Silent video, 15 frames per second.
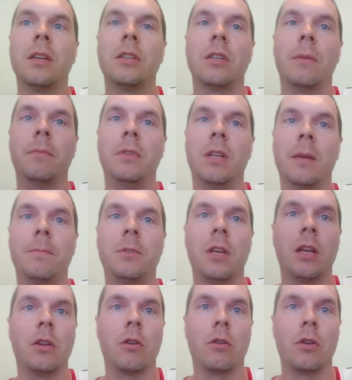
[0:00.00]
some dips
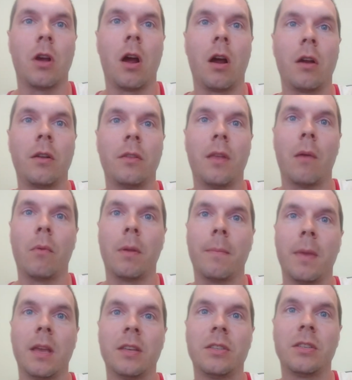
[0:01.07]
in your yard that we
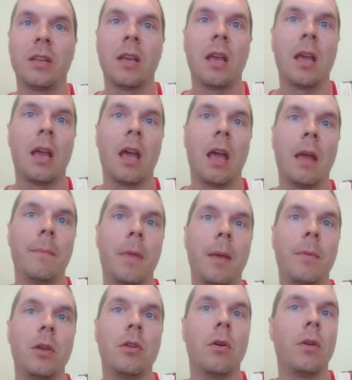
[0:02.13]
miss and
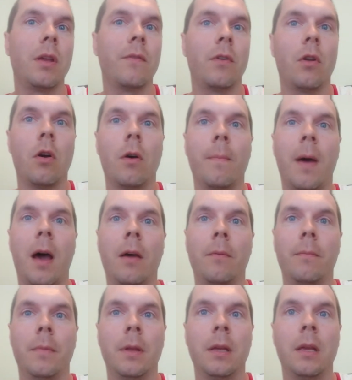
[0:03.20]
maybe you don't even know
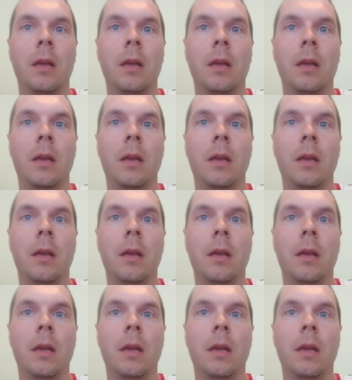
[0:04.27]
about